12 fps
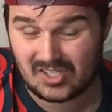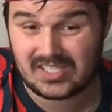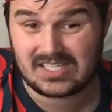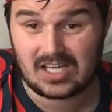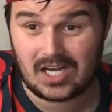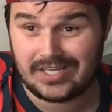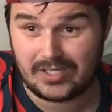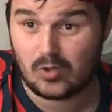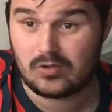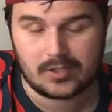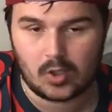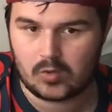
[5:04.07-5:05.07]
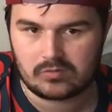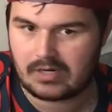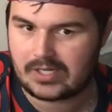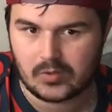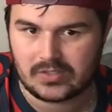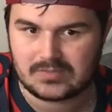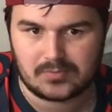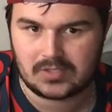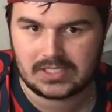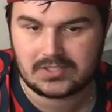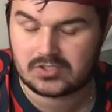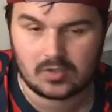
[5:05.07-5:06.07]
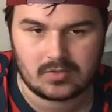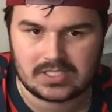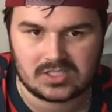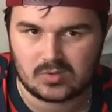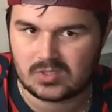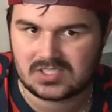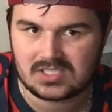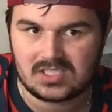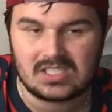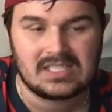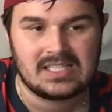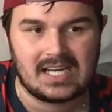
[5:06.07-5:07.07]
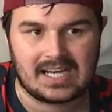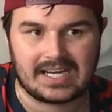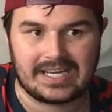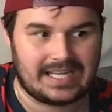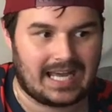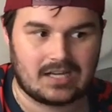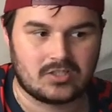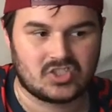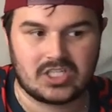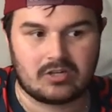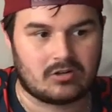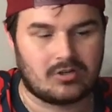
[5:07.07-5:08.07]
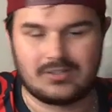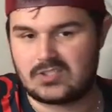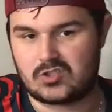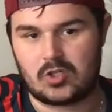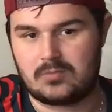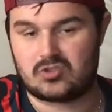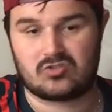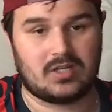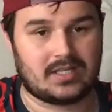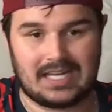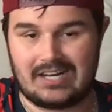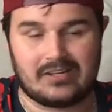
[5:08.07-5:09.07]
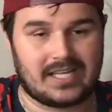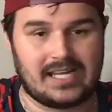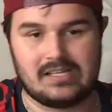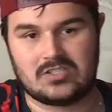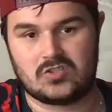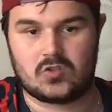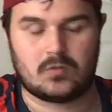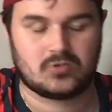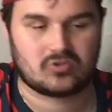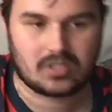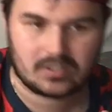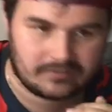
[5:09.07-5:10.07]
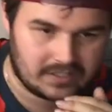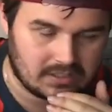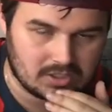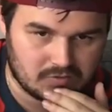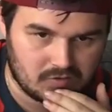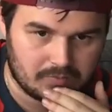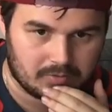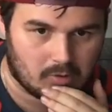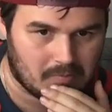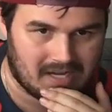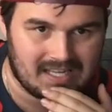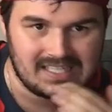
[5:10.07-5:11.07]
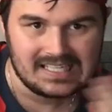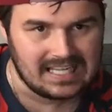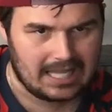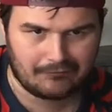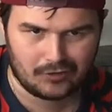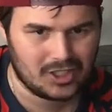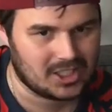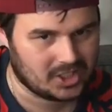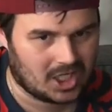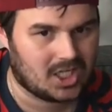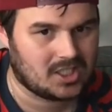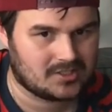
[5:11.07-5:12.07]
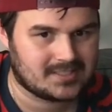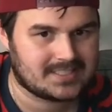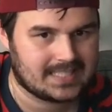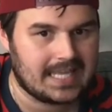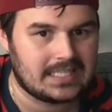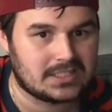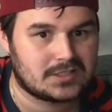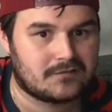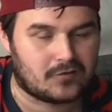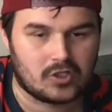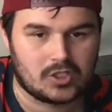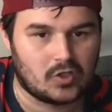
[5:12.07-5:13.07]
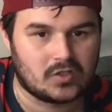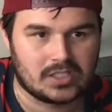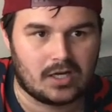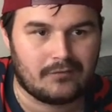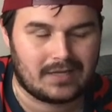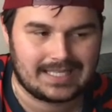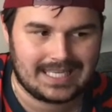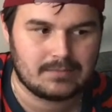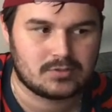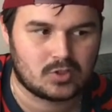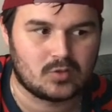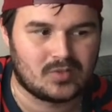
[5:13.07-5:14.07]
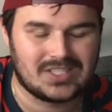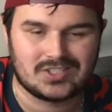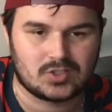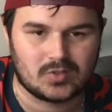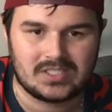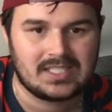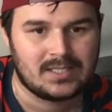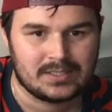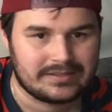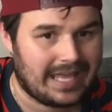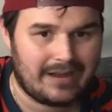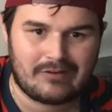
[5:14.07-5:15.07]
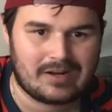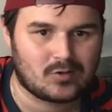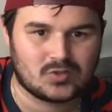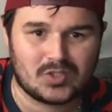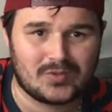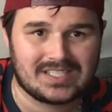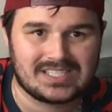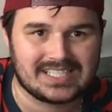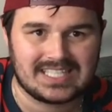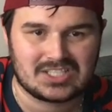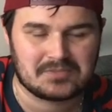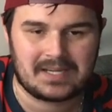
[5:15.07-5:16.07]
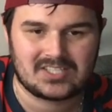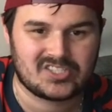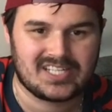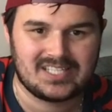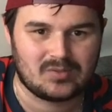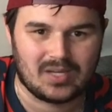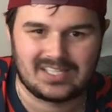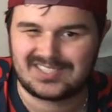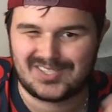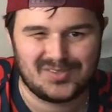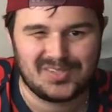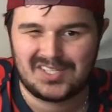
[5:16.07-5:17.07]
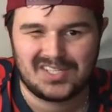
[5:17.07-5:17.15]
Like, I know the goal record is brilliant, don't get it twisted. And Alan Shearer is a top striker, Harry Kane is a top striker of English football. But if Erling Haaland stays for long enough and keeps doing what he's doing, that record's only going to get smashed anyway. So,